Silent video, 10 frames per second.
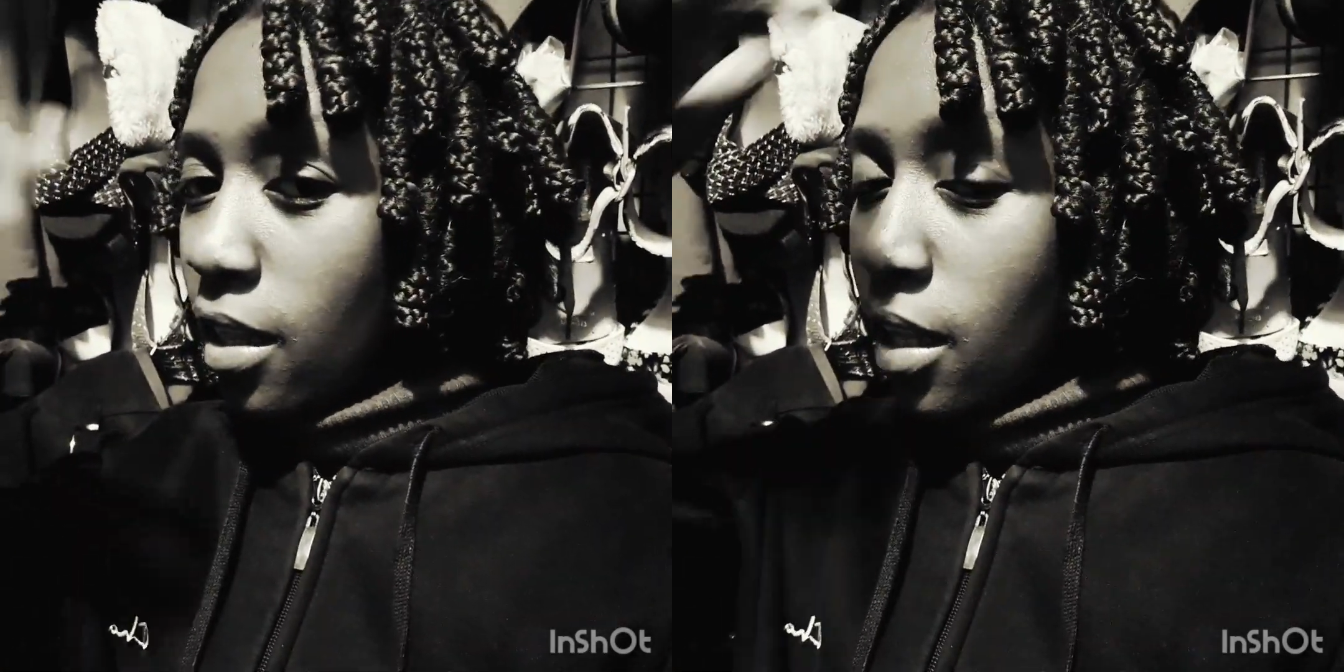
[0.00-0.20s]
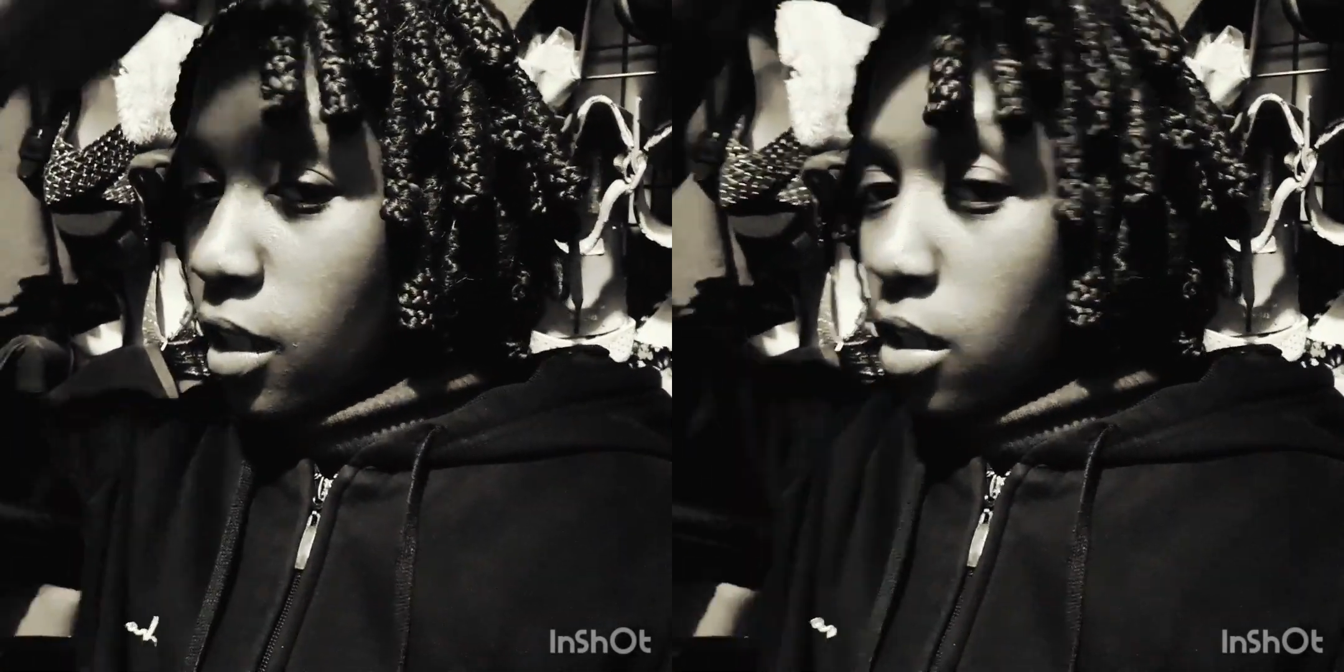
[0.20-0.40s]

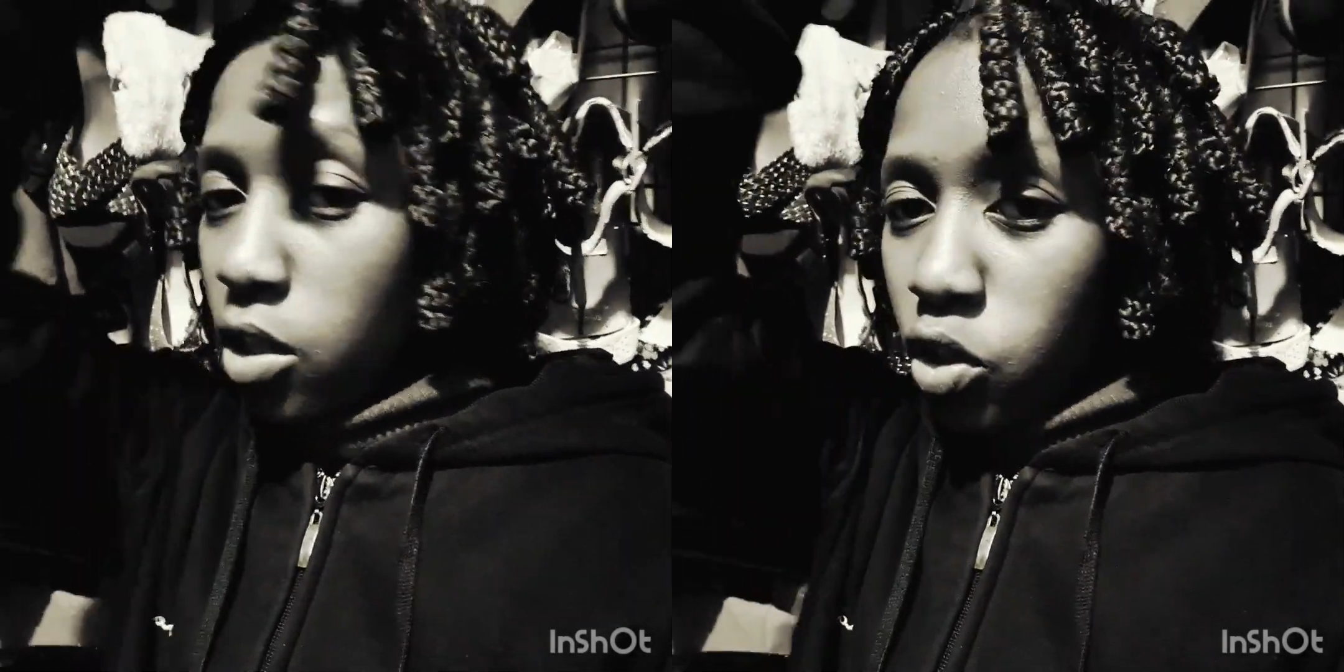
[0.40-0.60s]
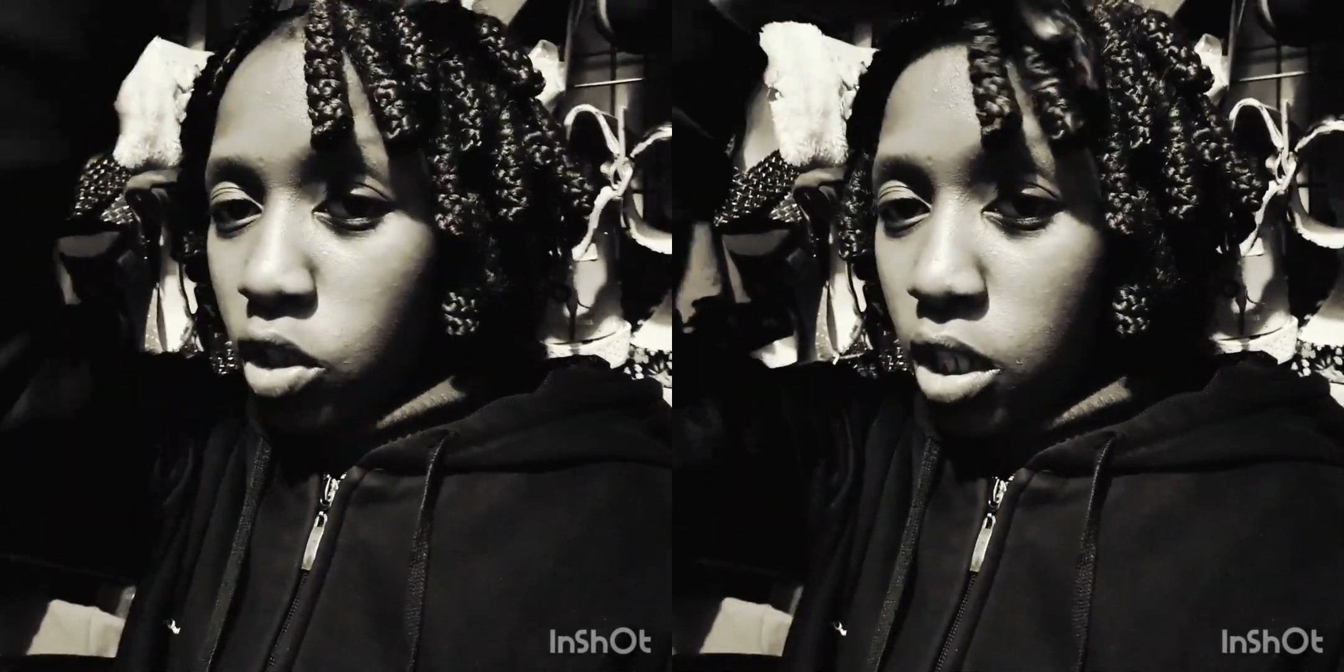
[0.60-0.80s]
like the
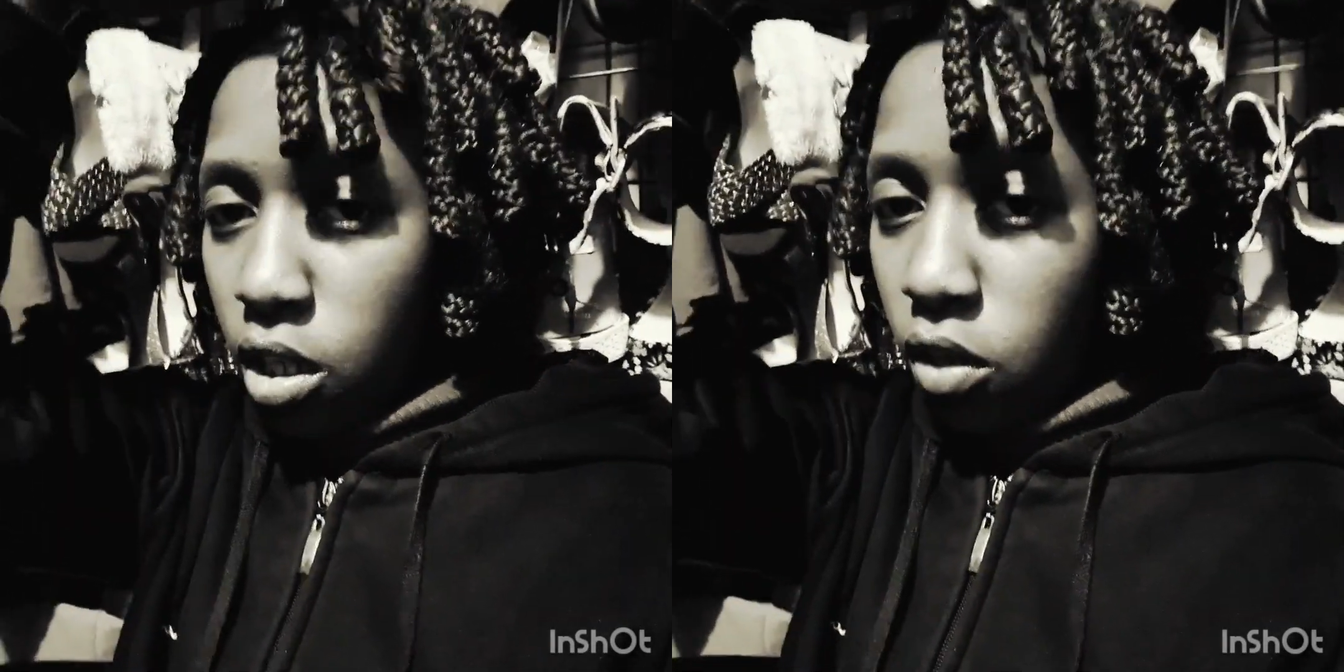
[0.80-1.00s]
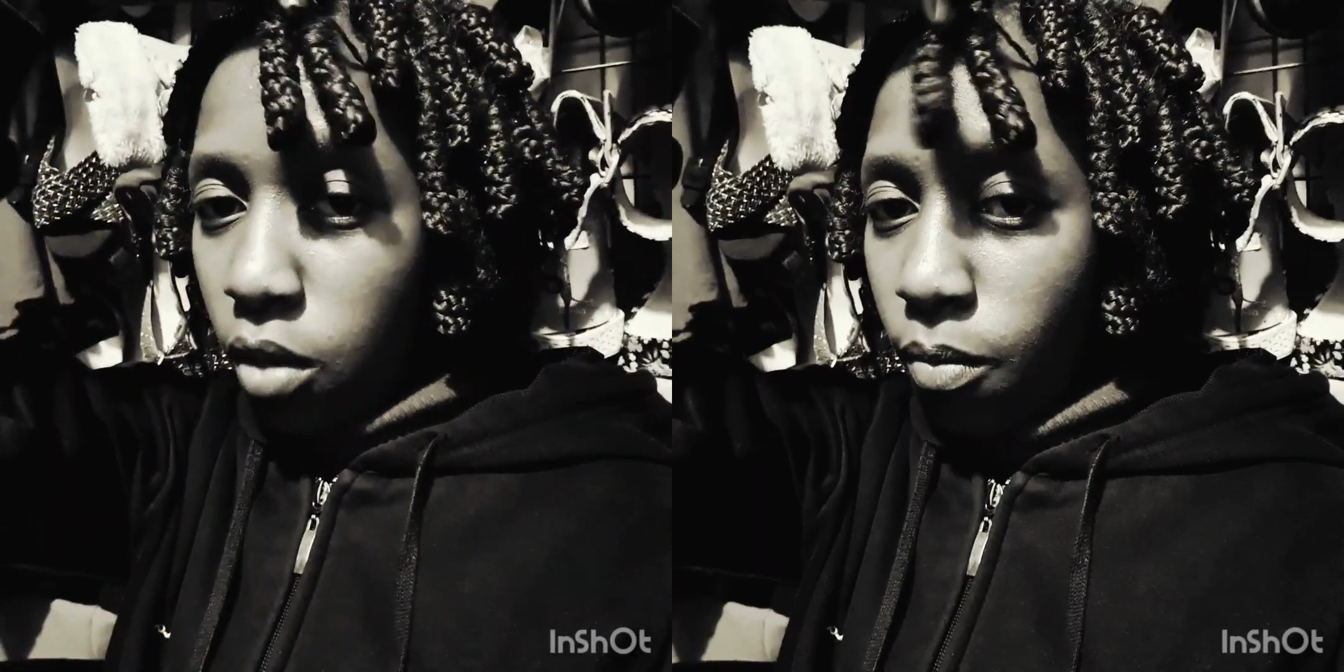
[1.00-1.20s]
short
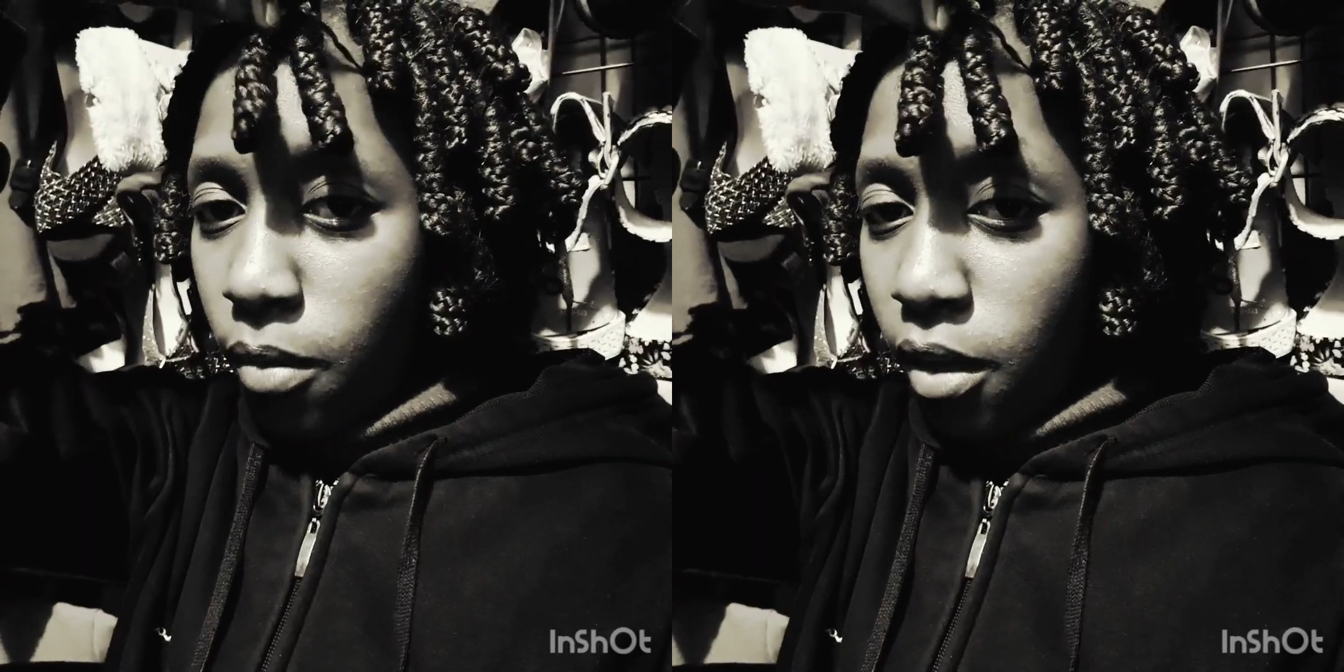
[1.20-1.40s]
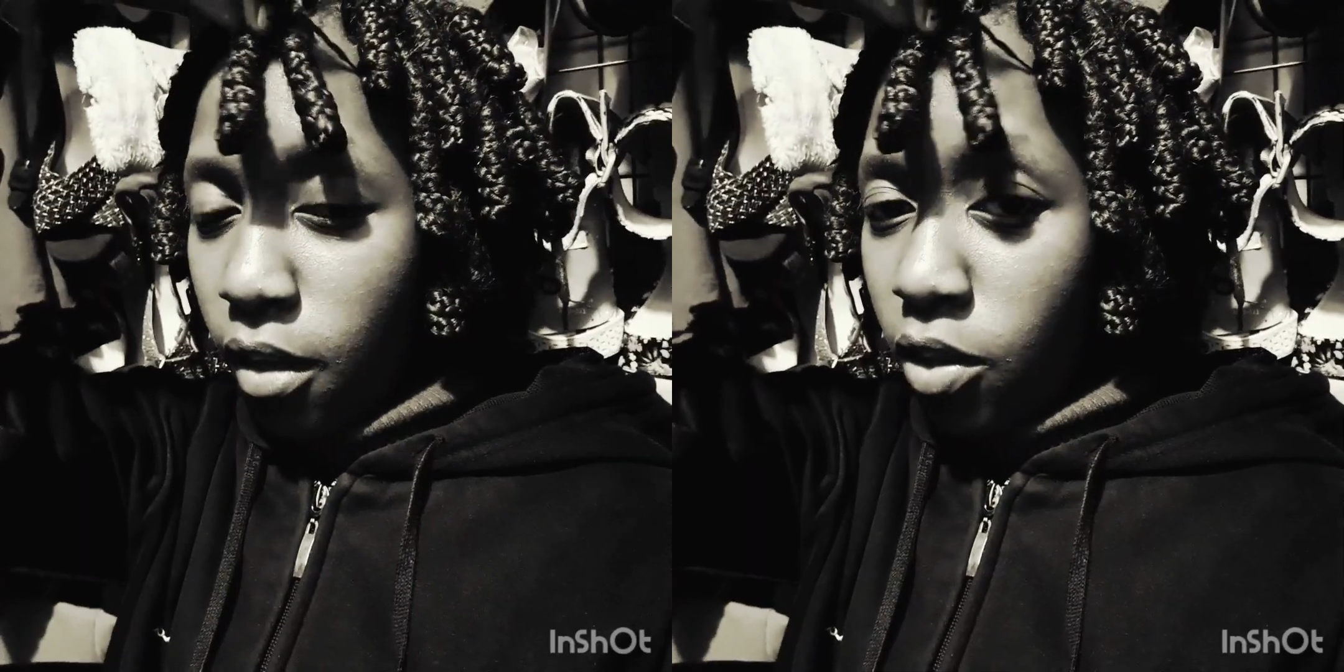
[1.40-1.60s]
hair on me.